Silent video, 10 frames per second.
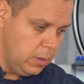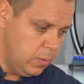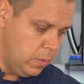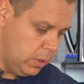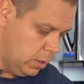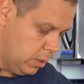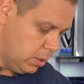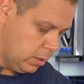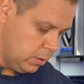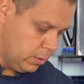We're going
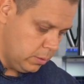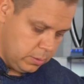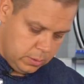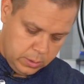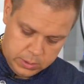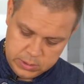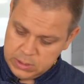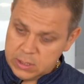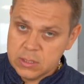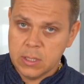to
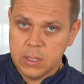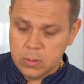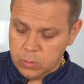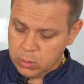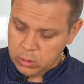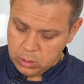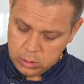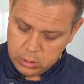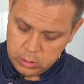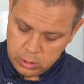season it with a
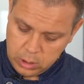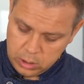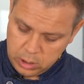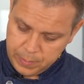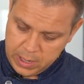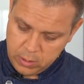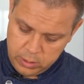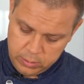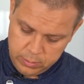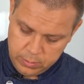little garlic
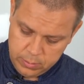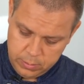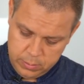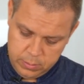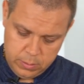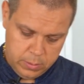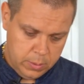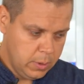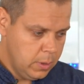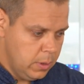powder.
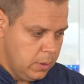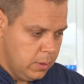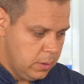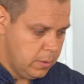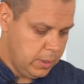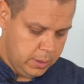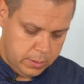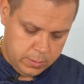All right.